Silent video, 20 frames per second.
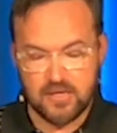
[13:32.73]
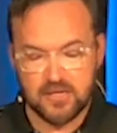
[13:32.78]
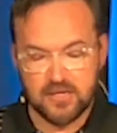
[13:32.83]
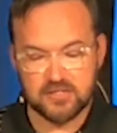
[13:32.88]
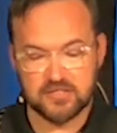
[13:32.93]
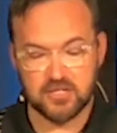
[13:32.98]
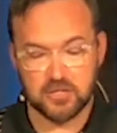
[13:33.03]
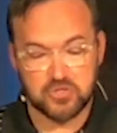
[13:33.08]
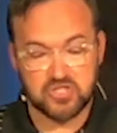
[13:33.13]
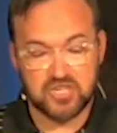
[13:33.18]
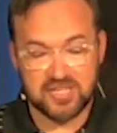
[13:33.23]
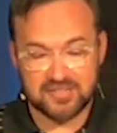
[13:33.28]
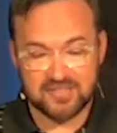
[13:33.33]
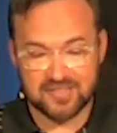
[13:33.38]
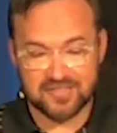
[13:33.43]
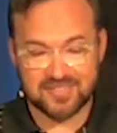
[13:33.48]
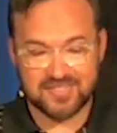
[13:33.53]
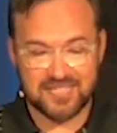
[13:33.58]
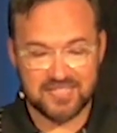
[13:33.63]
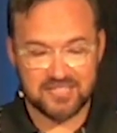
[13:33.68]
So
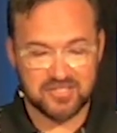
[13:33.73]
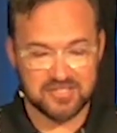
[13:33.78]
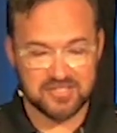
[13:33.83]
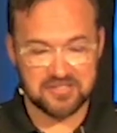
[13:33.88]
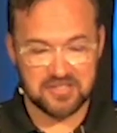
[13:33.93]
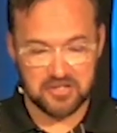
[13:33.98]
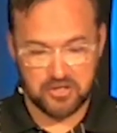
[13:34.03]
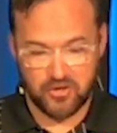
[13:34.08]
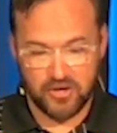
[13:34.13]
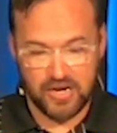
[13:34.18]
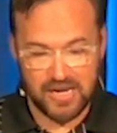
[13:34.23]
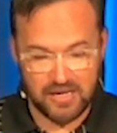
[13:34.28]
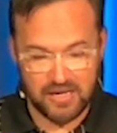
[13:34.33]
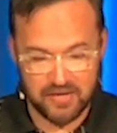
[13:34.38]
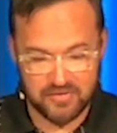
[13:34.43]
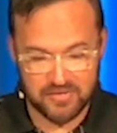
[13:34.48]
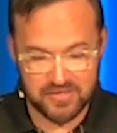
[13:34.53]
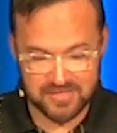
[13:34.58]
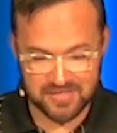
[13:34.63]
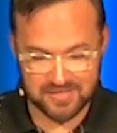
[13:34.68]
Jesus teaches the
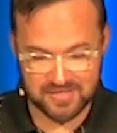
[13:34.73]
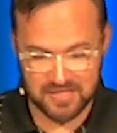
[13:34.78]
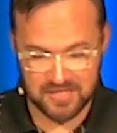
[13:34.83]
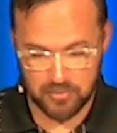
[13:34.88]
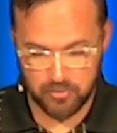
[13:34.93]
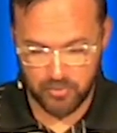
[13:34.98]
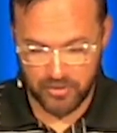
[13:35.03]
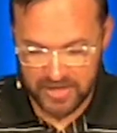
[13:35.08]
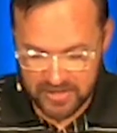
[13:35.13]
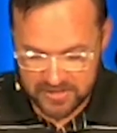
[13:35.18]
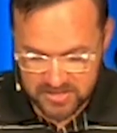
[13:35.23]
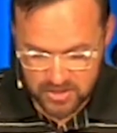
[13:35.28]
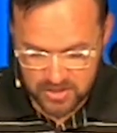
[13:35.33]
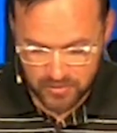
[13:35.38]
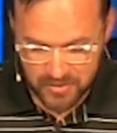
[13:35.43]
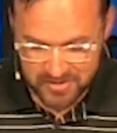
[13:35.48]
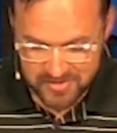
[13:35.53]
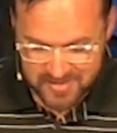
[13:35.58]
crowd, and this is going to bring us to our